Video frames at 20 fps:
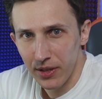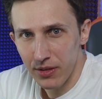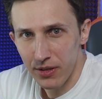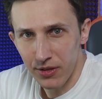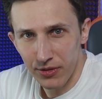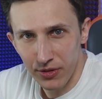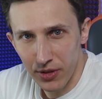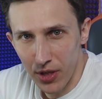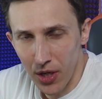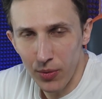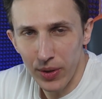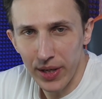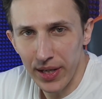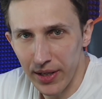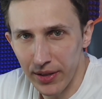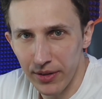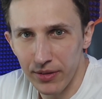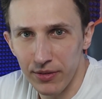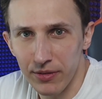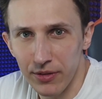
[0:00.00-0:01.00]
just go
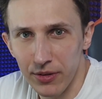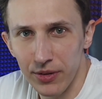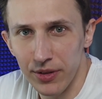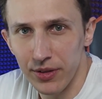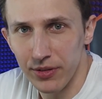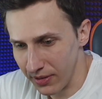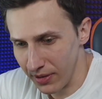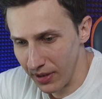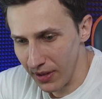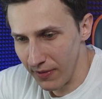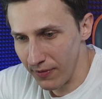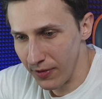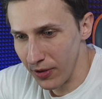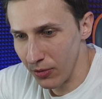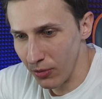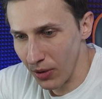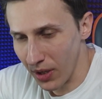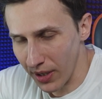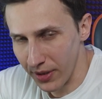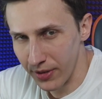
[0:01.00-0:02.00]
ahead and do this. If
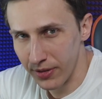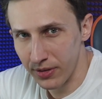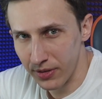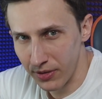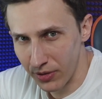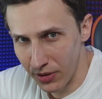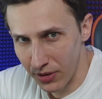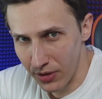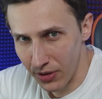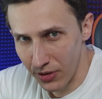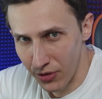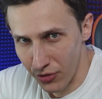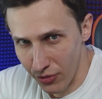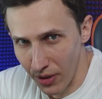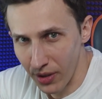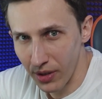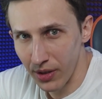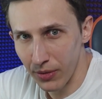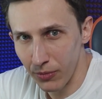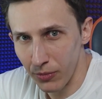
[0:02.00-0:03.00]
you are
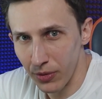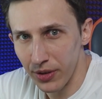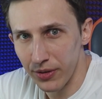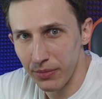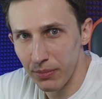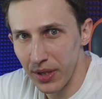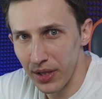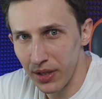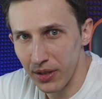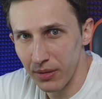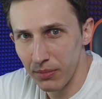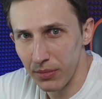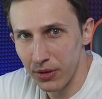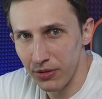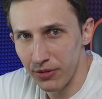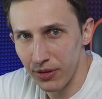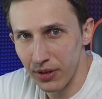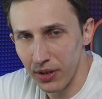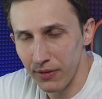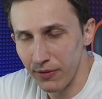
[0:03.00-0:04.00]
struggling with making
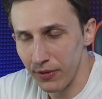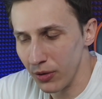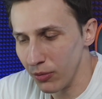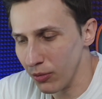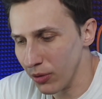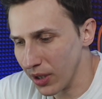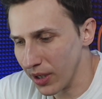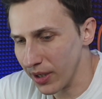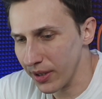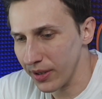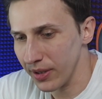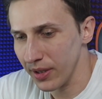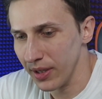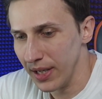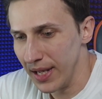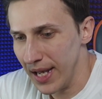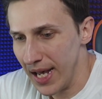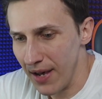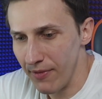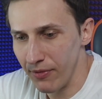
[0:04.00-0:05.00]
music, if you are
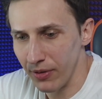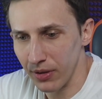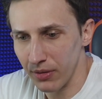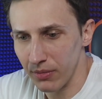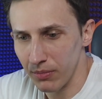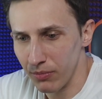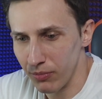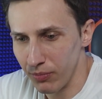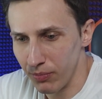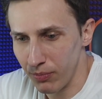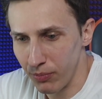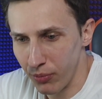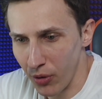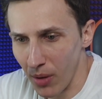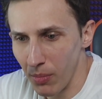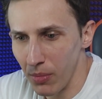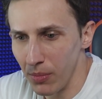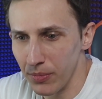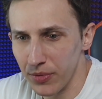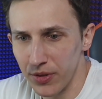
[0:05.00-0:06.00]
having
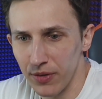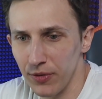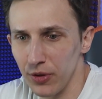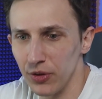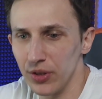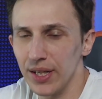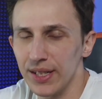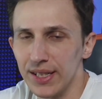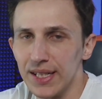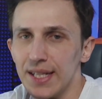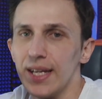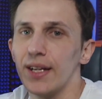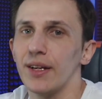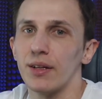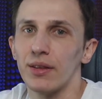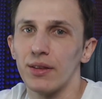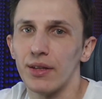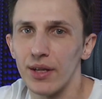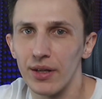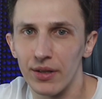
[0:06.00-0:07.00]
problems, if you're not
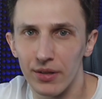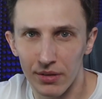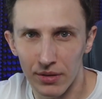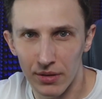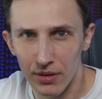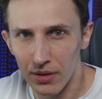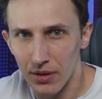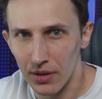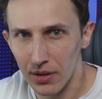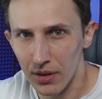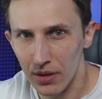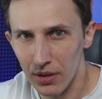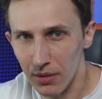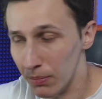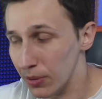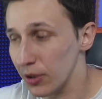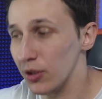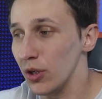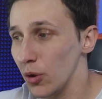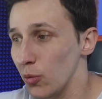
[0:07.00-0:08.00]
getting there,
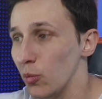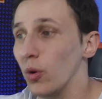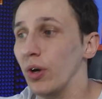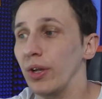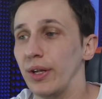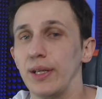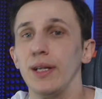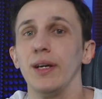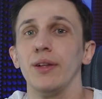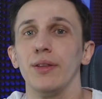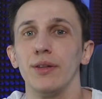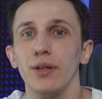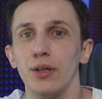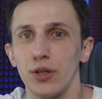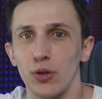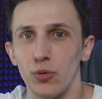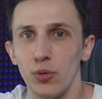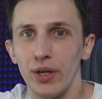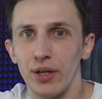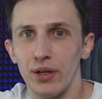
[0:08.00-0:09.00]
but you want to get there
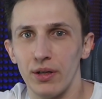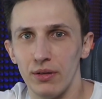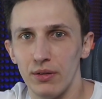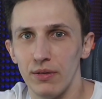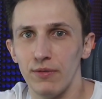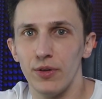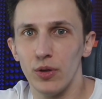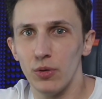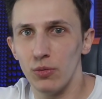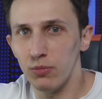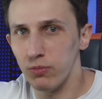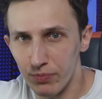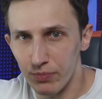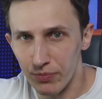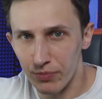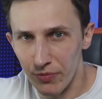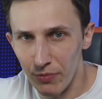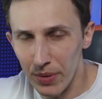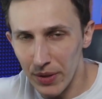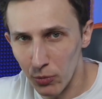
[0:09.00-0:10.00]
quick, if you've
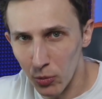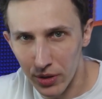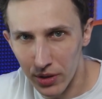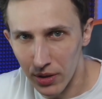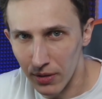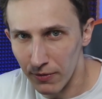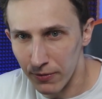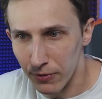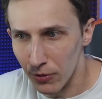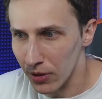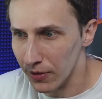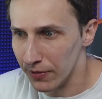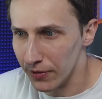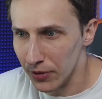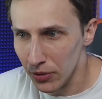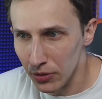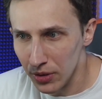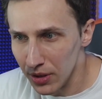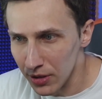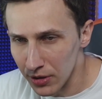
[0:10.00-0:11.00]
been working for a few
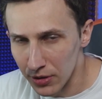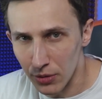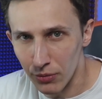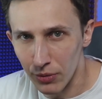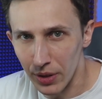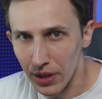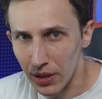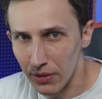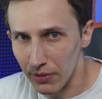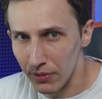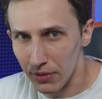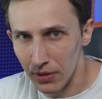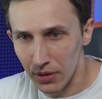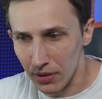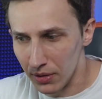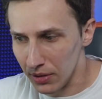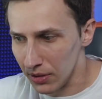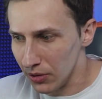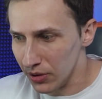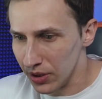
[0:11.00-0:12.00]
years already
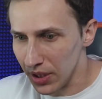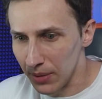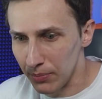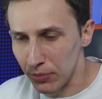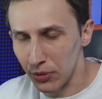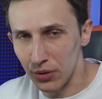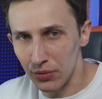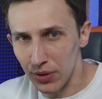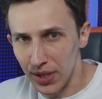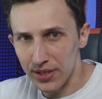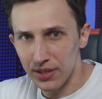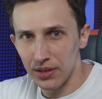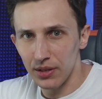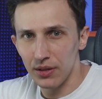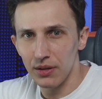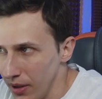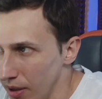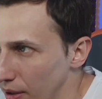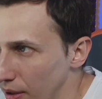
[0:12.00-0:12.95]
and you're not progressing,